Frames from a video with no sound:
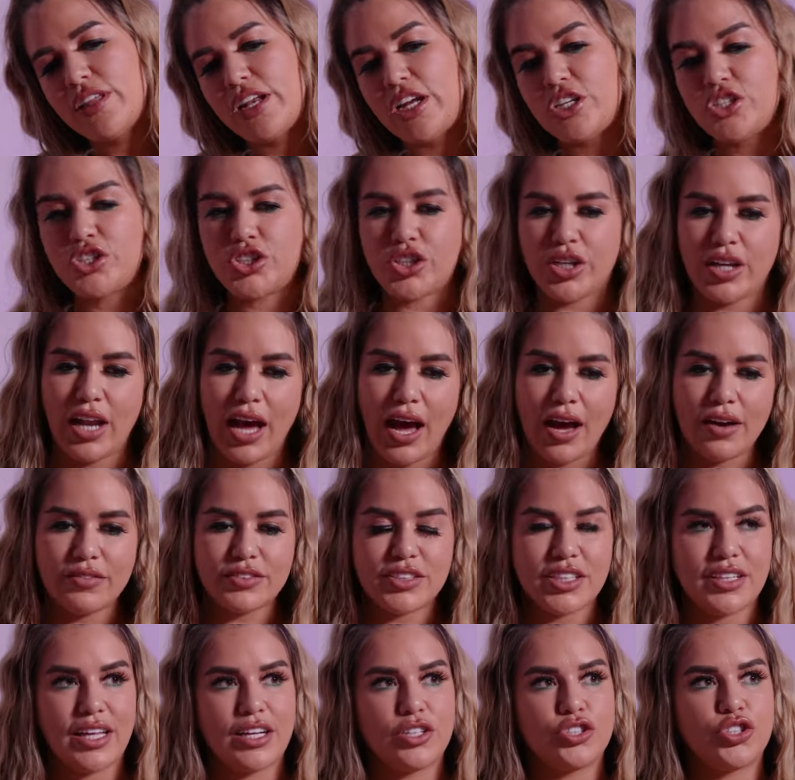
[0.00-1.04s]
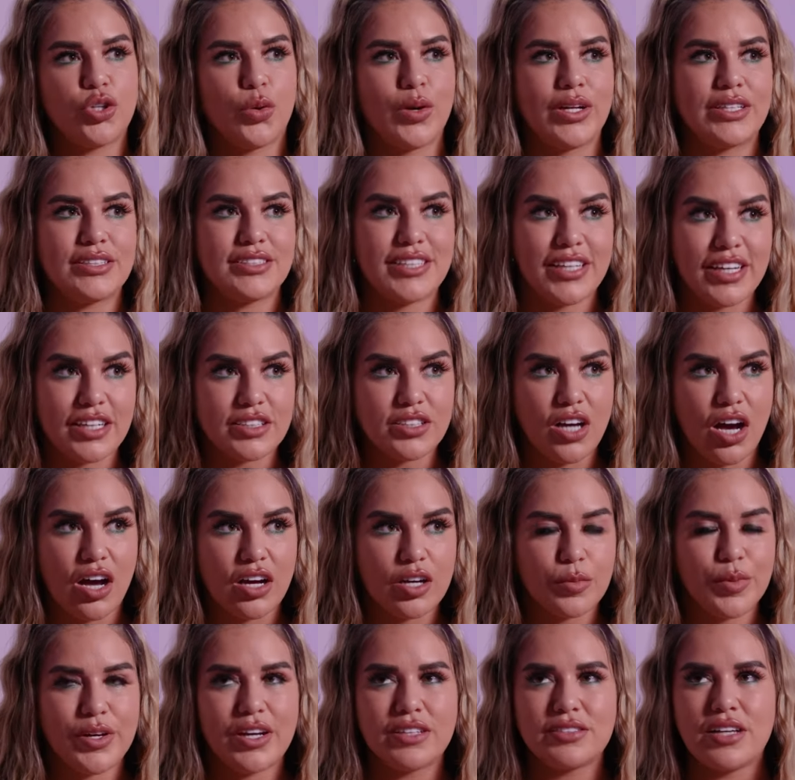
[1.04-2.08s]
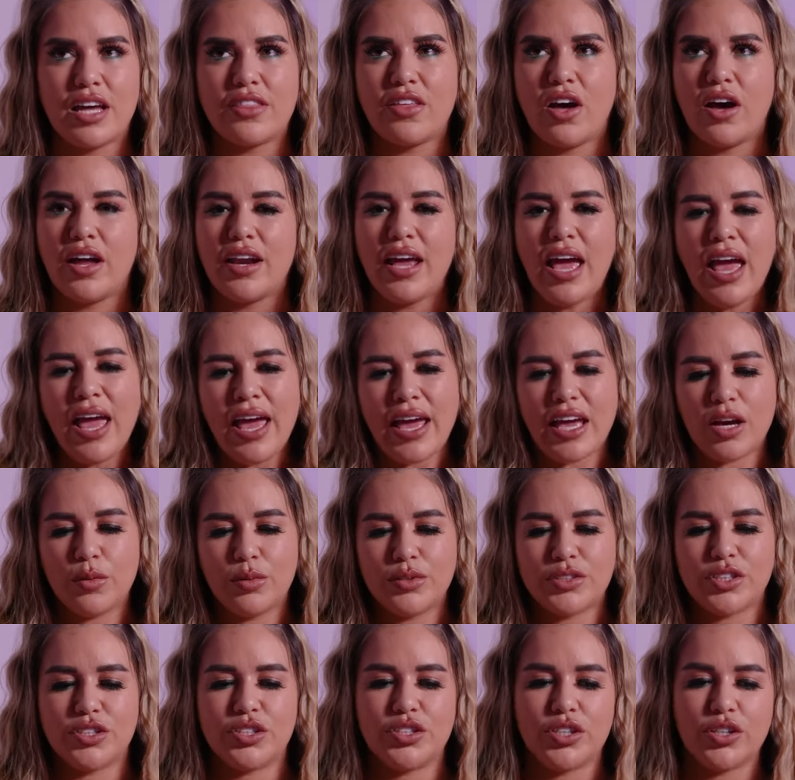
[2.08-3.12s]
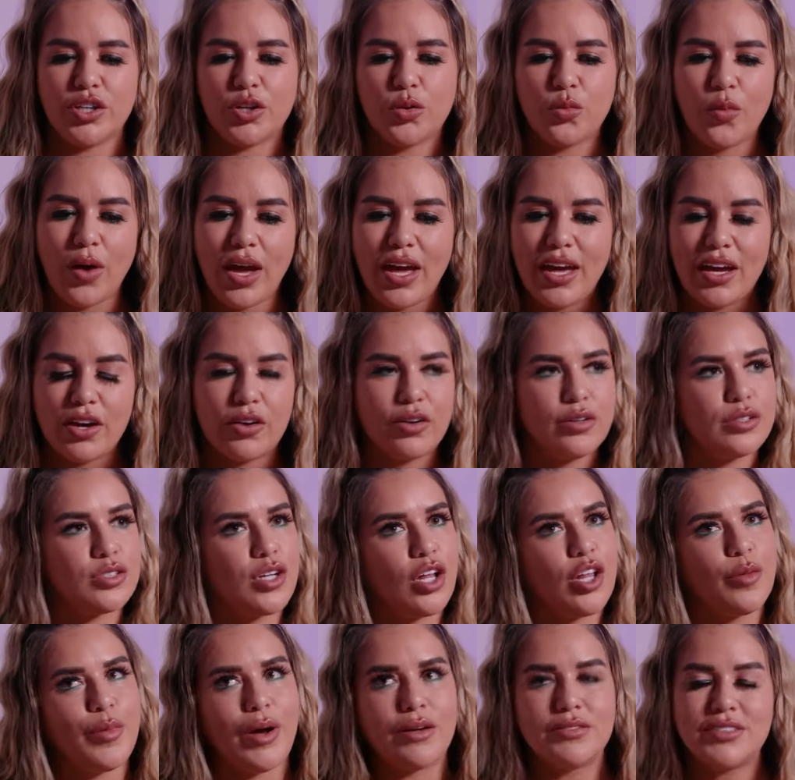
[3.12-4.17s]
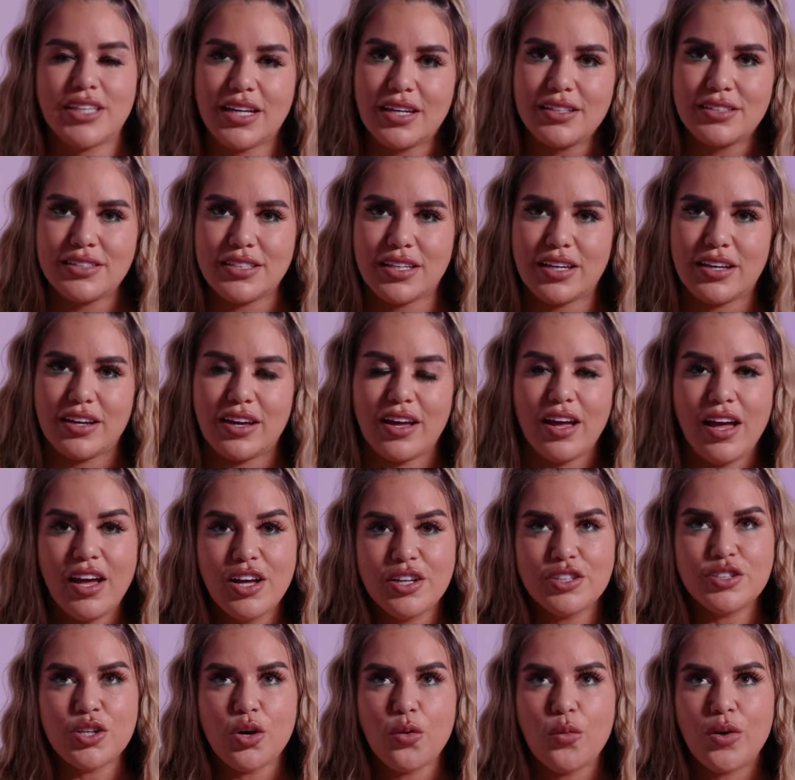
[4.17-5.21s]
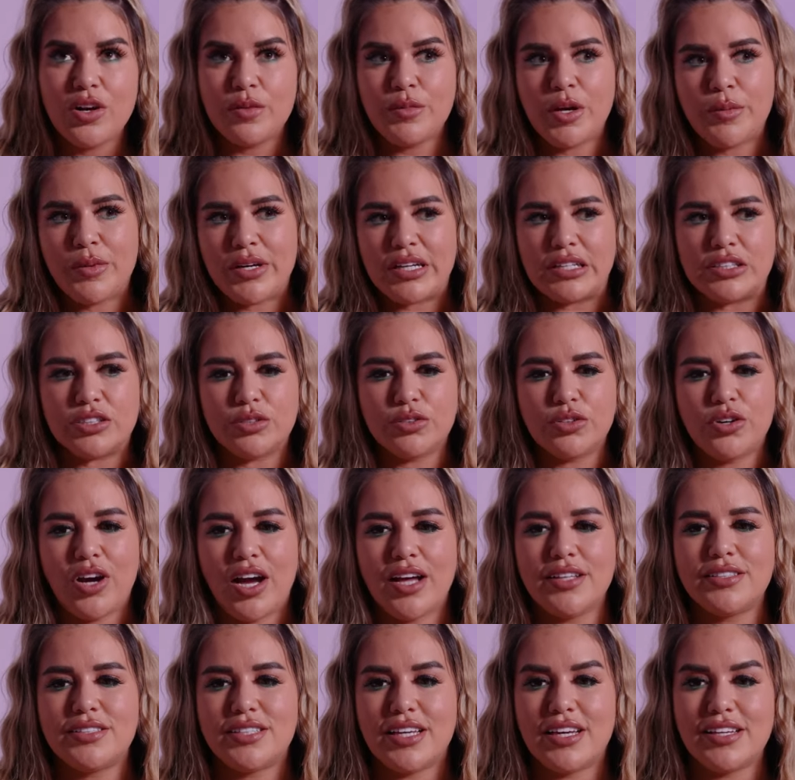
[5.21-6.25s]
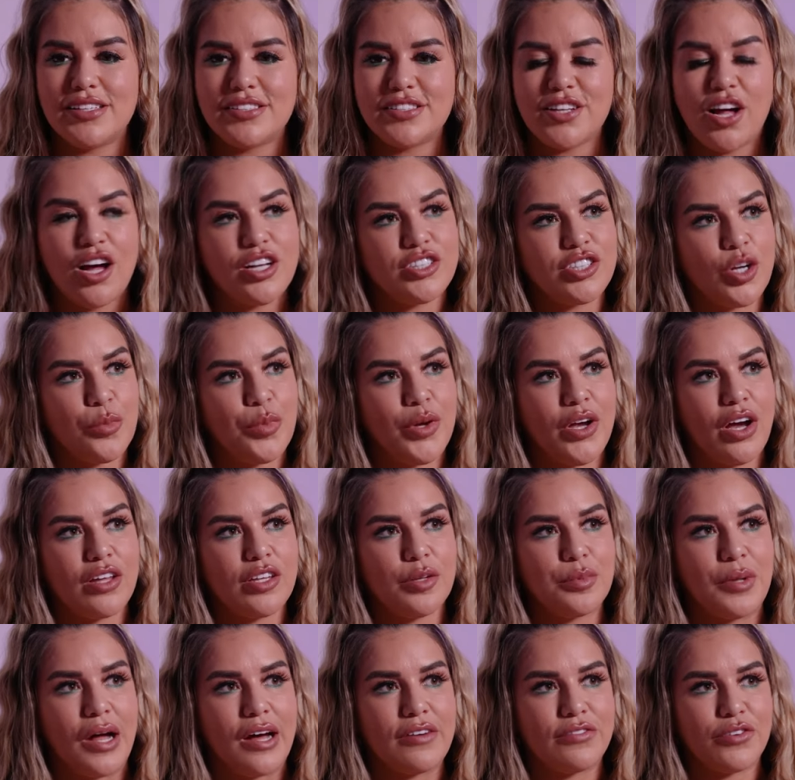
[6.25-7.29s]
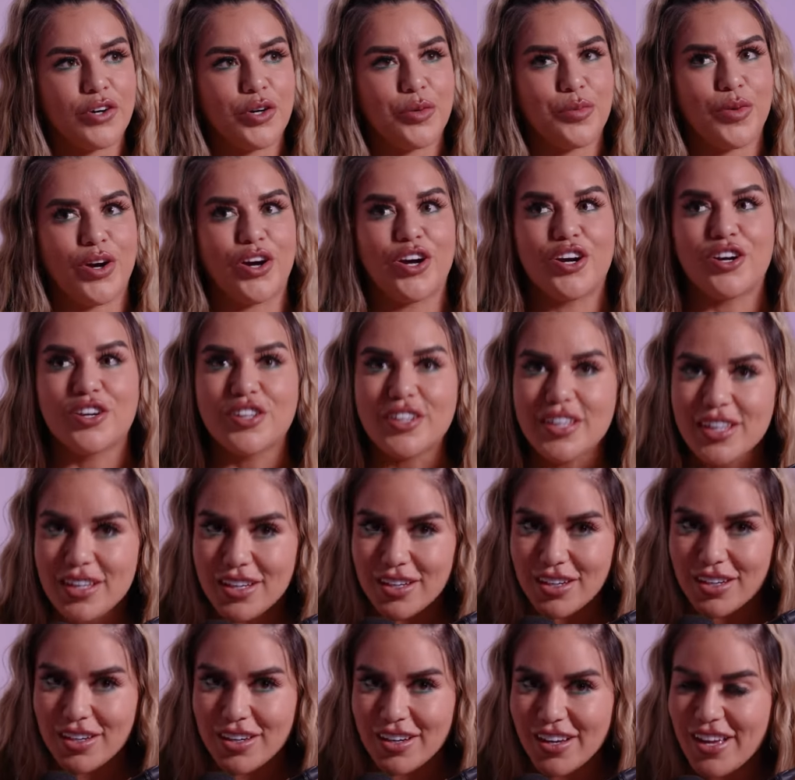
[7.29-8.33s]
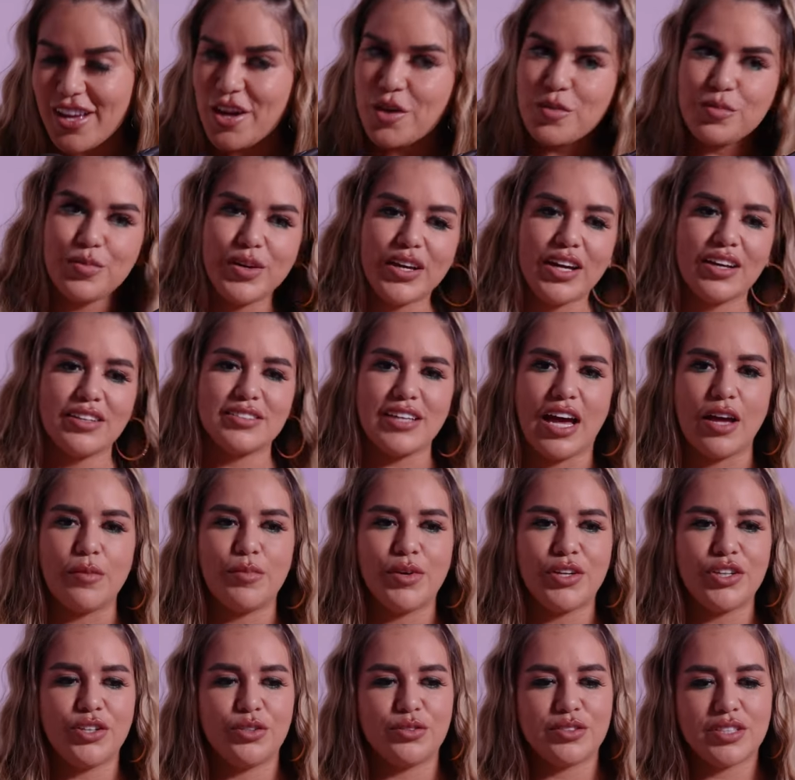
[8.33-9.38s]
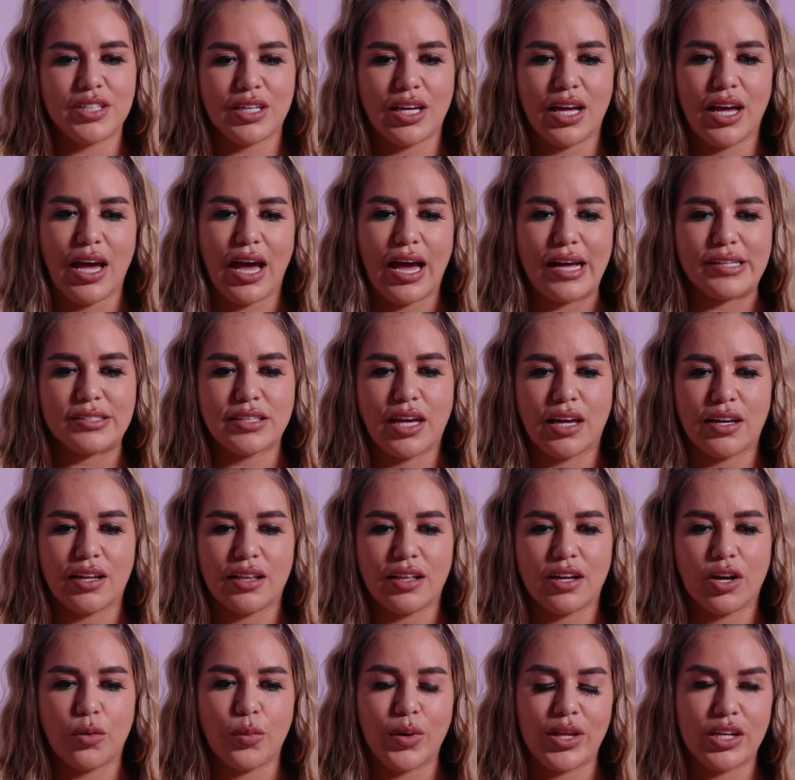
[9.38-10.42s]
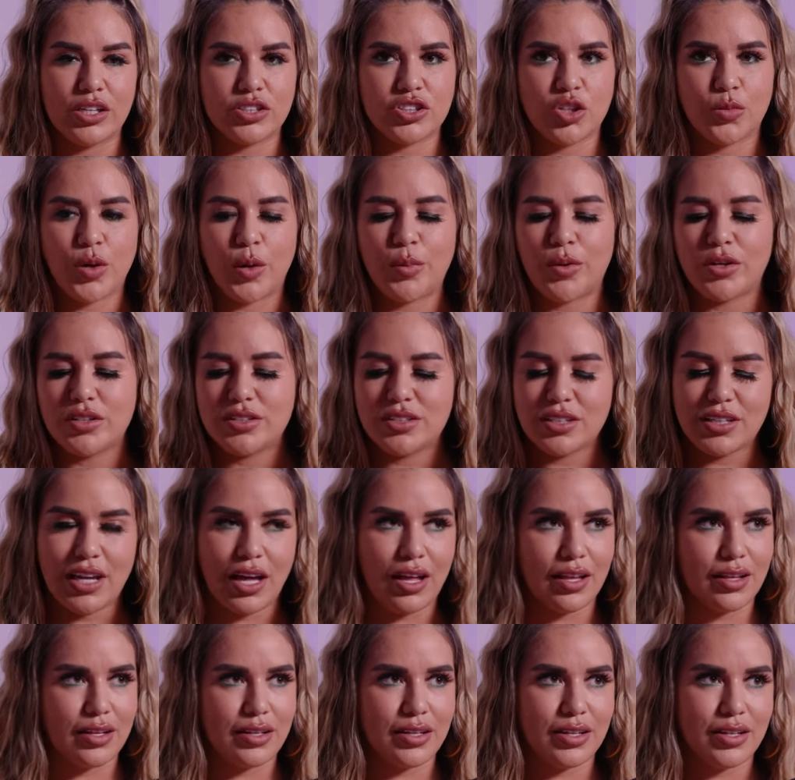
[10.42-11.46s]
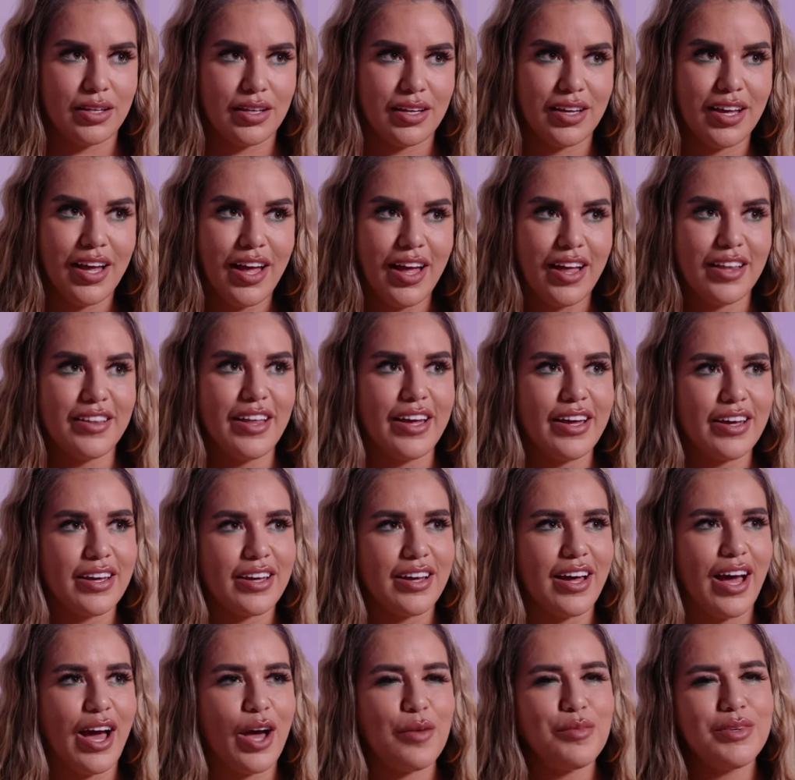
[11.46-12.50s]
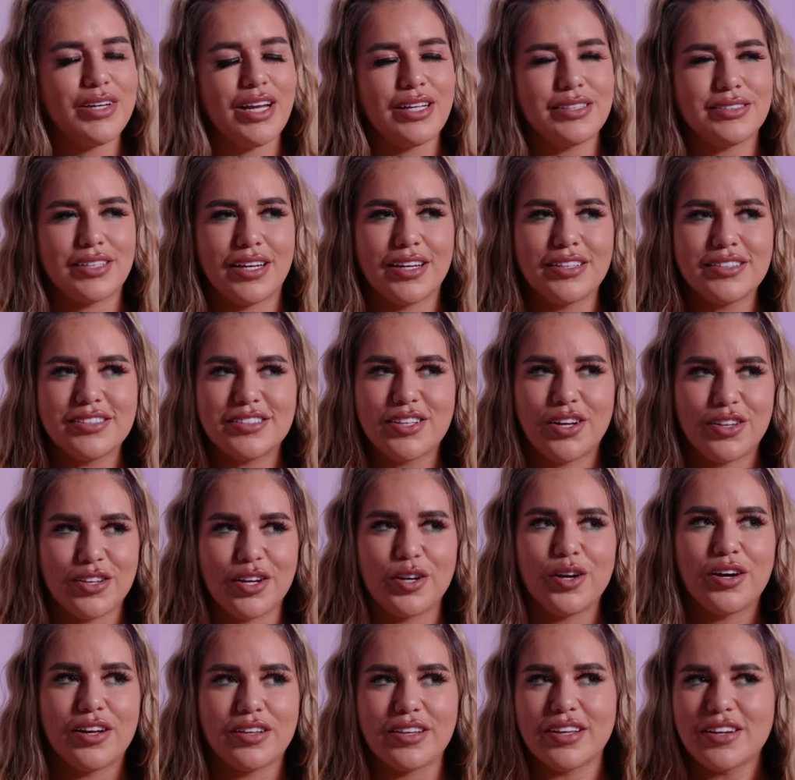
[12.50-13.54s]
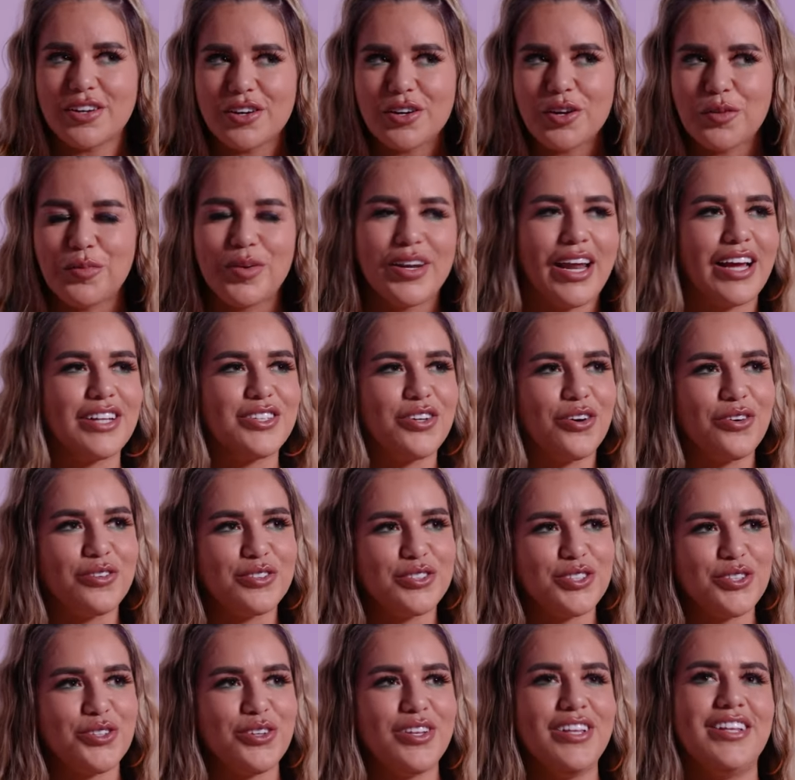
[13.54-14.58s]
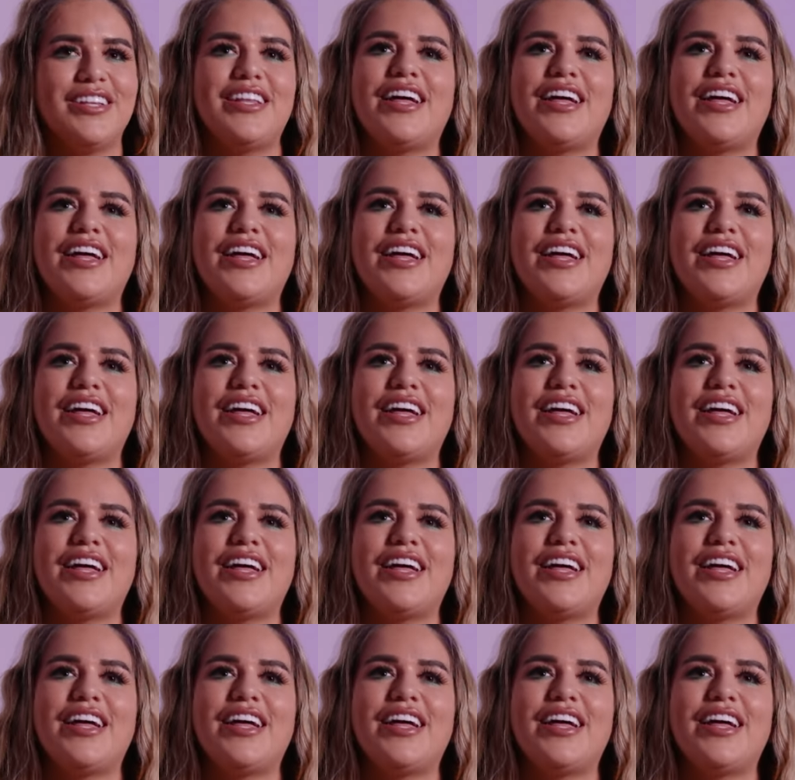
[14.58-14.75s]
than I should have to like join TikTok because I thought it was a certain way or it was all about dancing. So one of my biggest regrets is not jumping on the platform earlier. Okay. Because I've been using it as kind of like a way to show my personality. Like, I mean, I dance on there a little, but I don't do